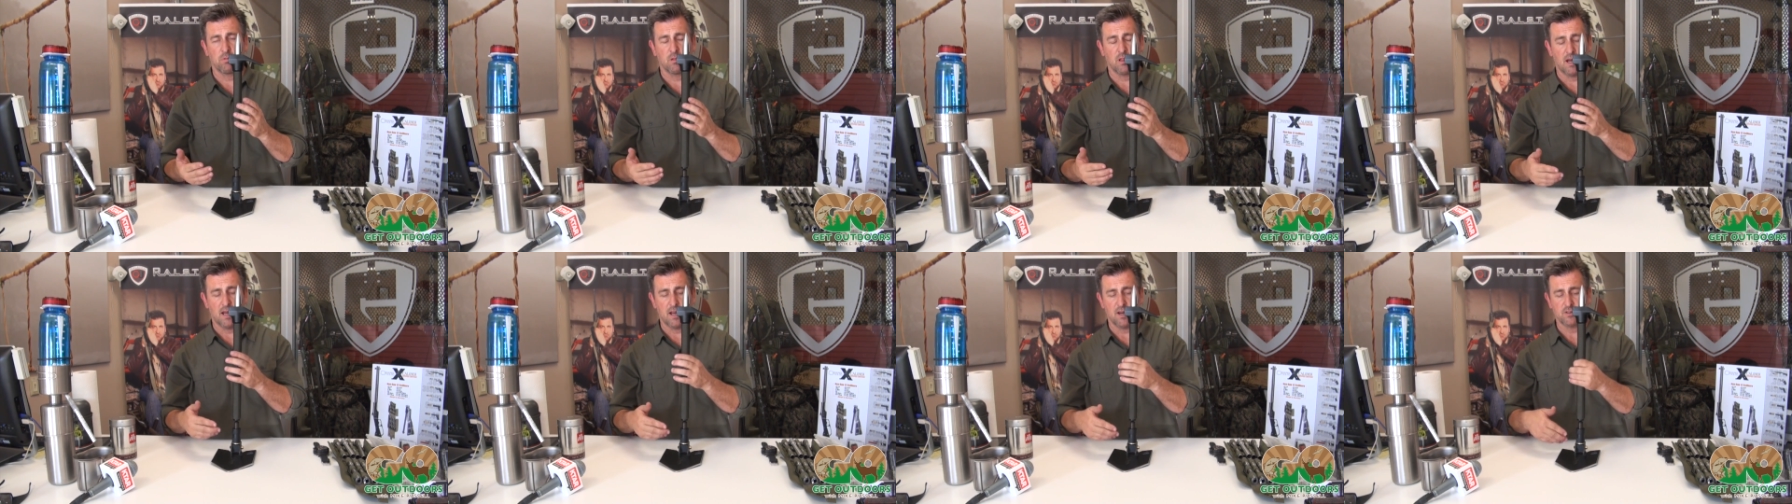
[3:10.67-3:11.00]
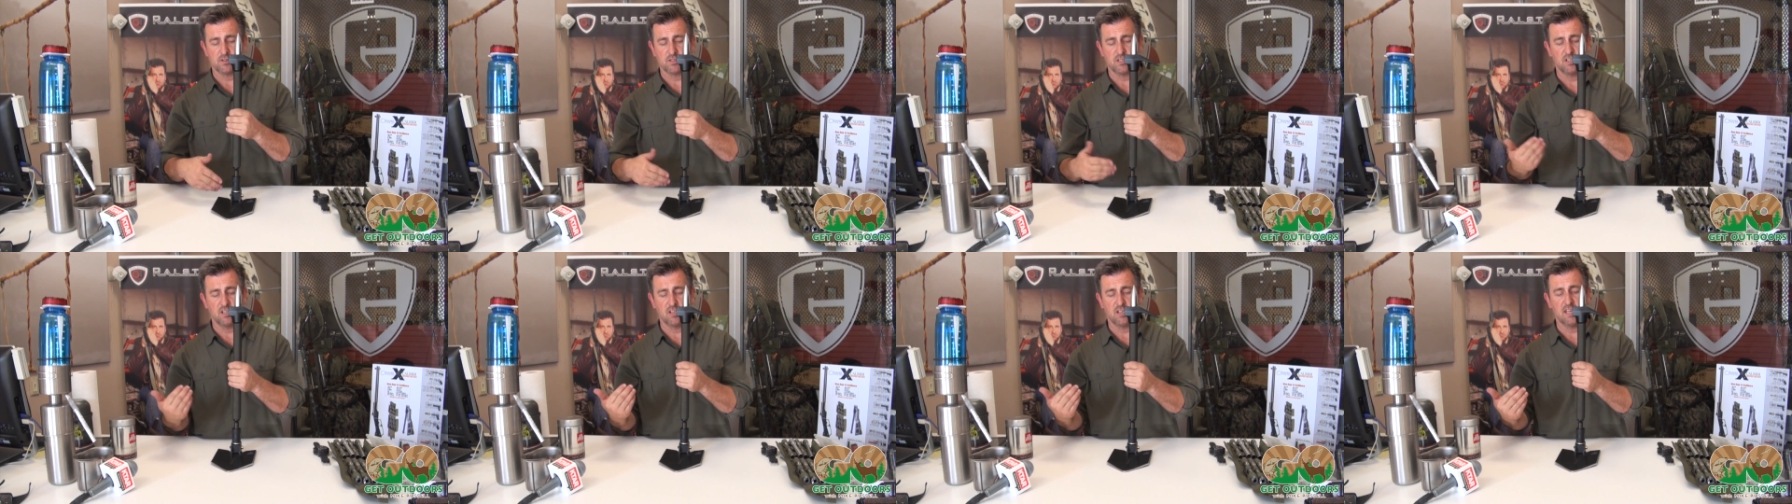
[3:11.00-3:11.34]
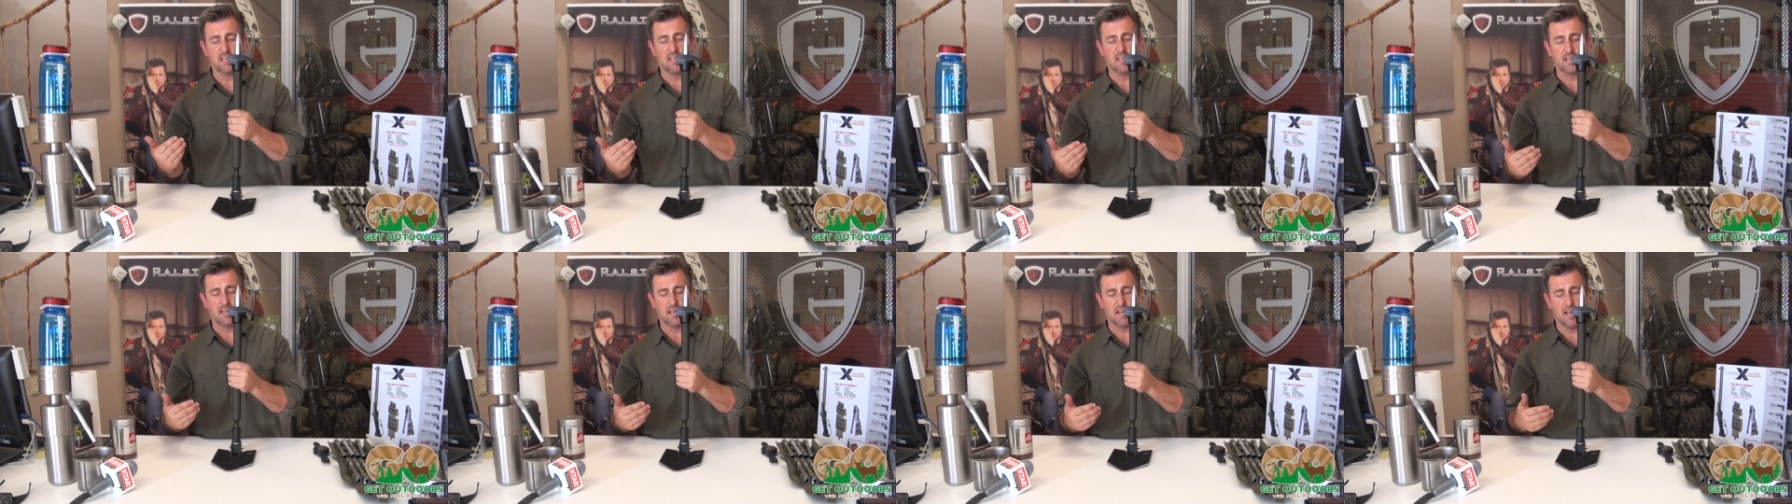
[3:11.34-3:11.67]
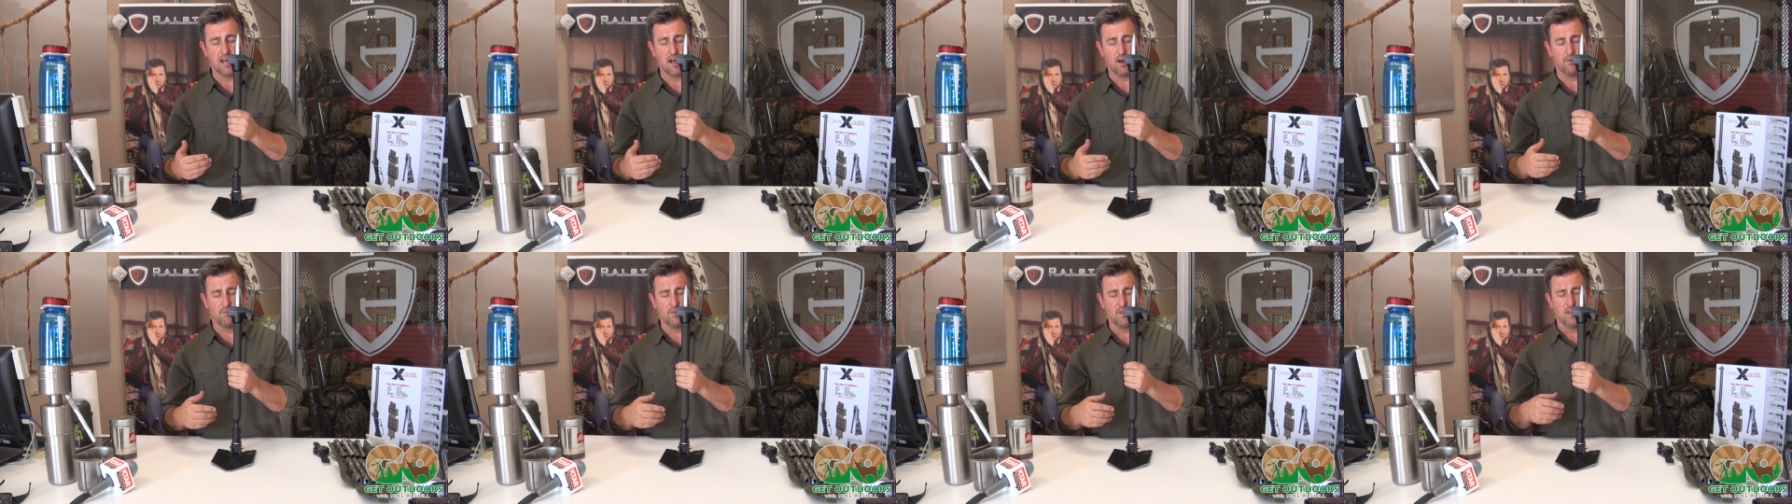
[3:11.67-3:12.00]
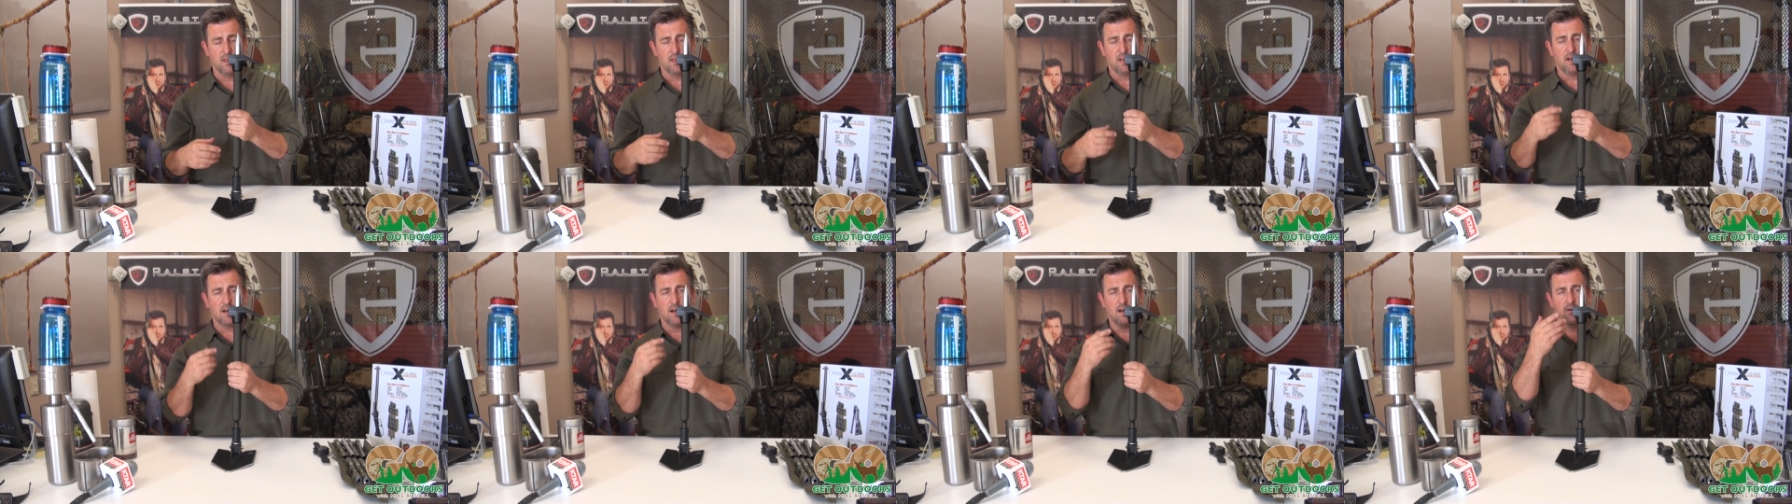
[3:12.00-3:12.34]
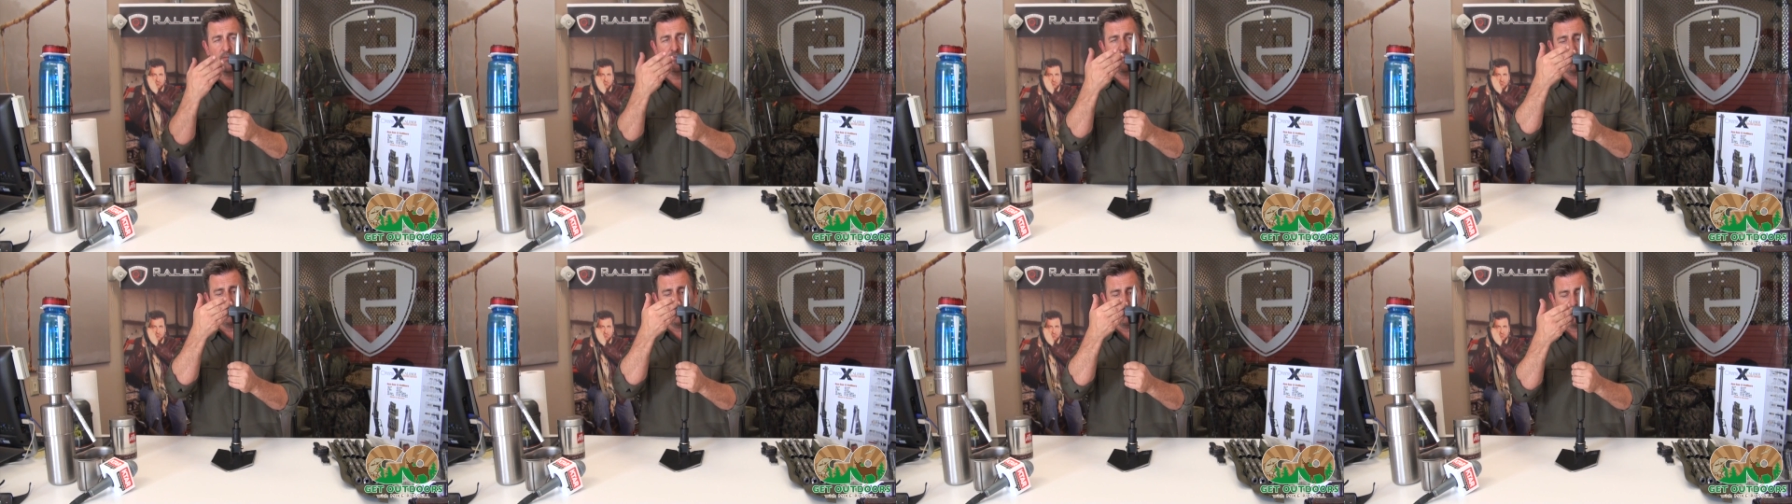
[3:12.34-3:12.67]
pliers and you can get it out.
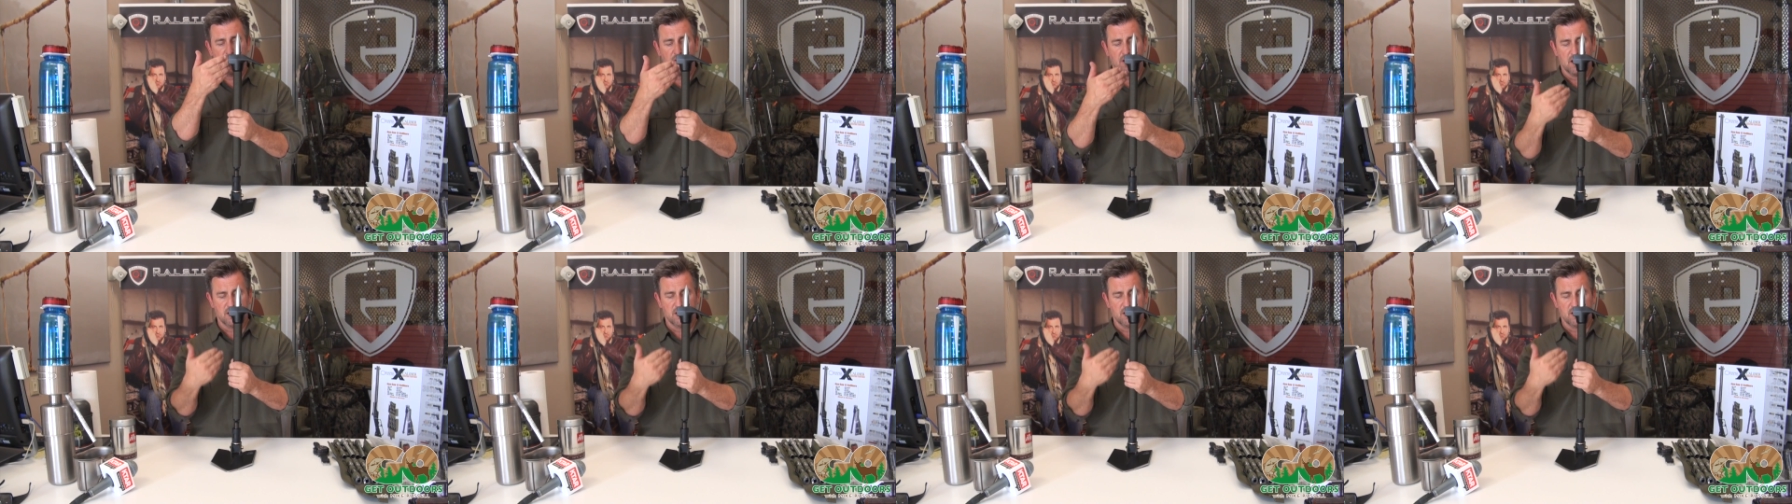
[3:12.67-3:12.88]
Um, then you've